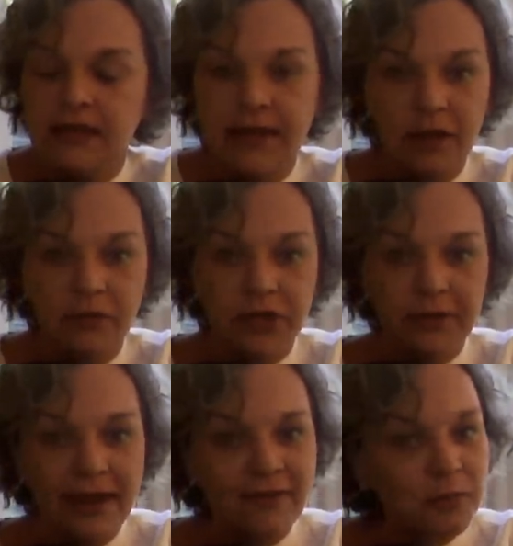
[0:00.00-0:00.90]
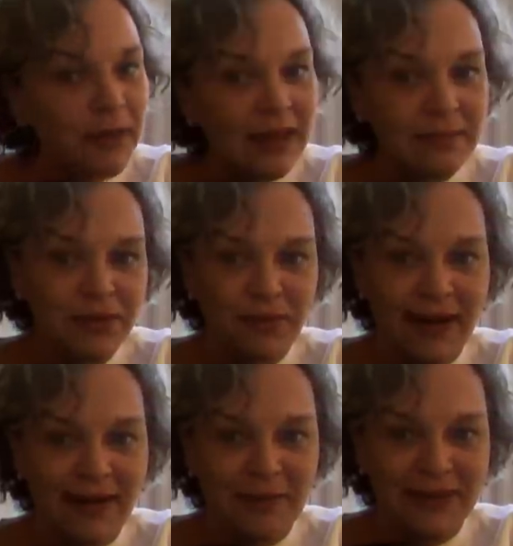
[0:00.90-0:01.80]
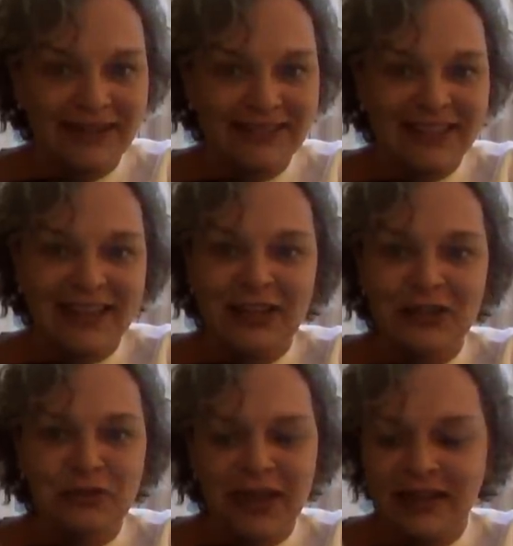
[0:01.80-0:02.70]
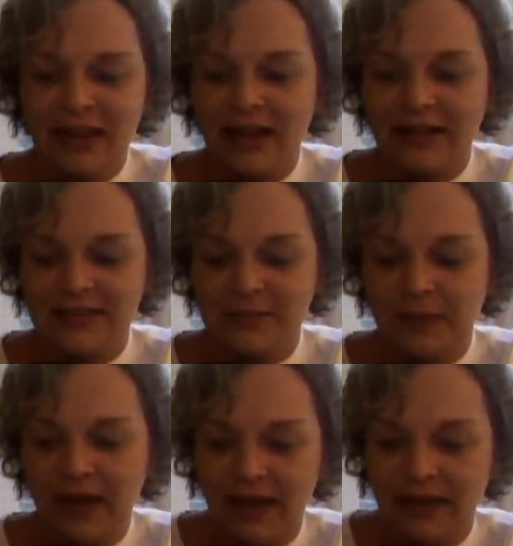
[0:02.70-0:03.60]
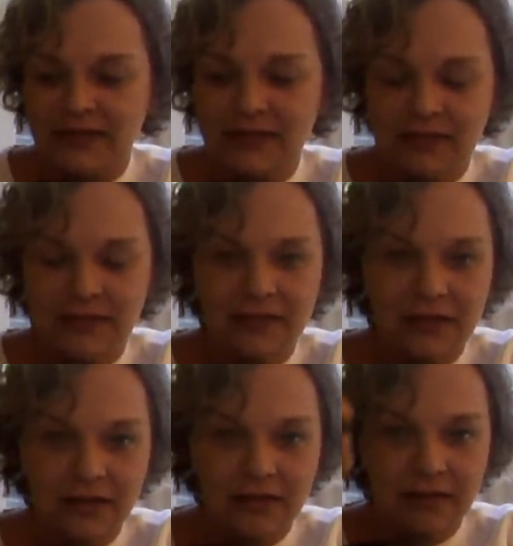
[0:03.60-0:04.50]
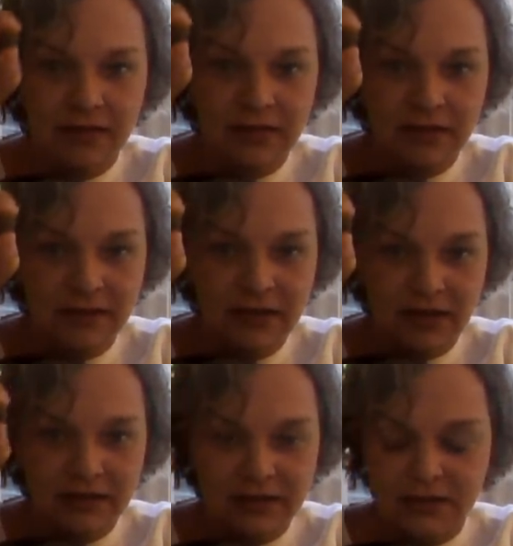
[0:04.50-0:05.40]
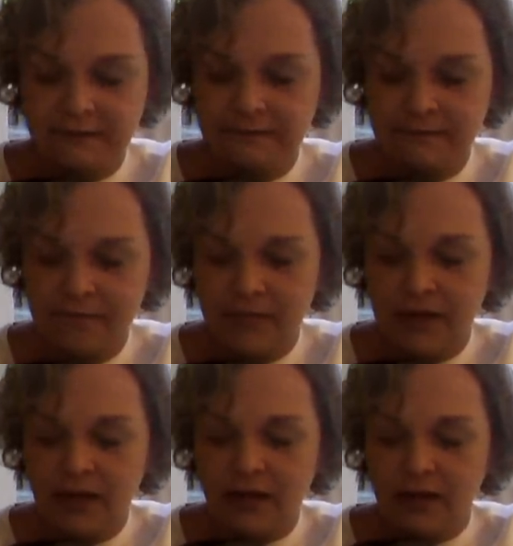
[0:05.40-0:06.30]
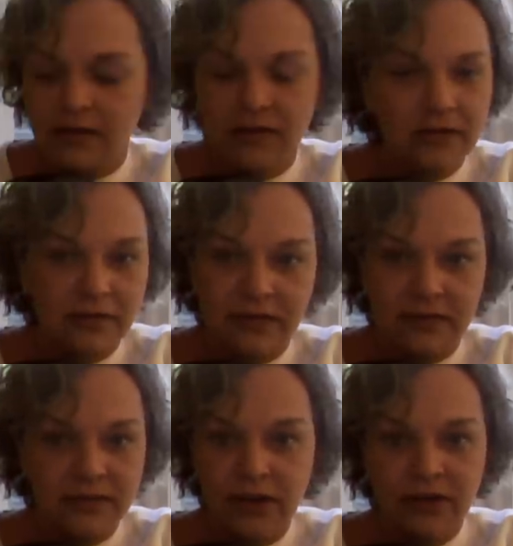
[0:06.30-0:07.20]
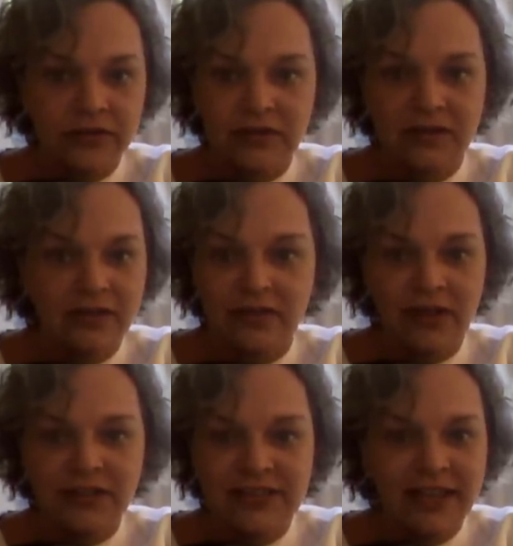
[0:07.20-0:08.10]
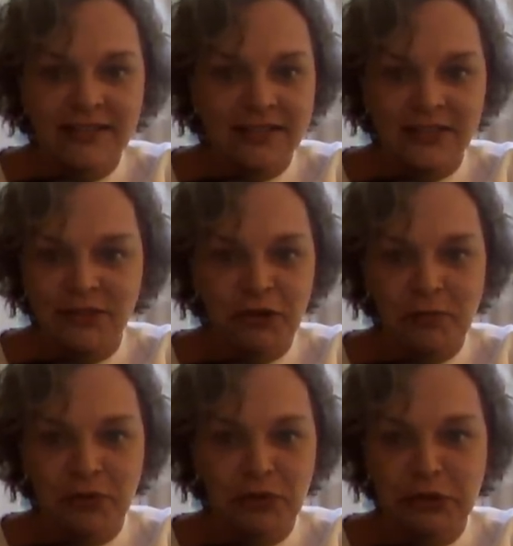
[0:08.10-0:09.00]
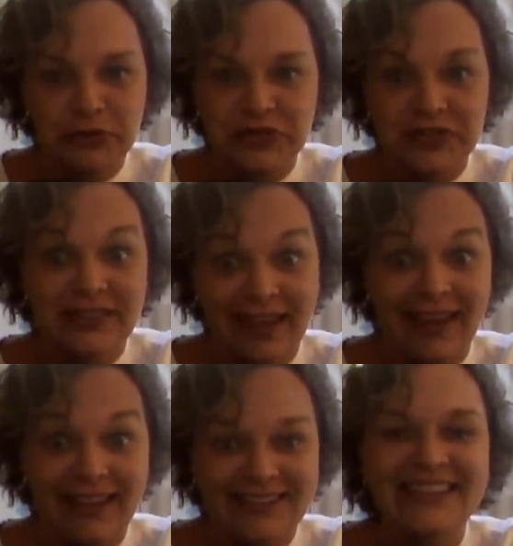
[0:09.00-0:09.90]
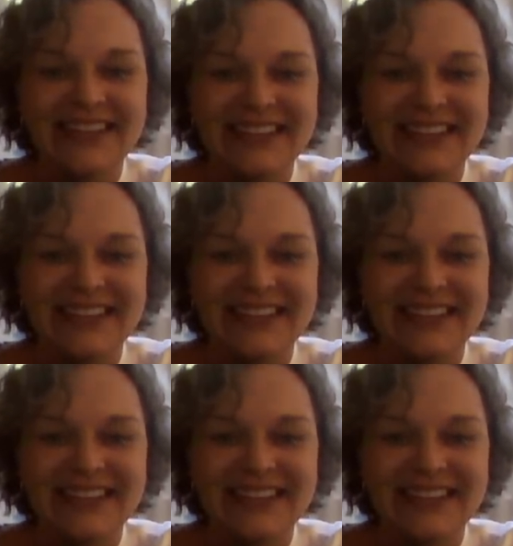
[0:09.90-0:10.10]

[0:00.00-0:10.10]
Now, when you have a baby rabbit, you cannot expect this. Their intestines do not produce that.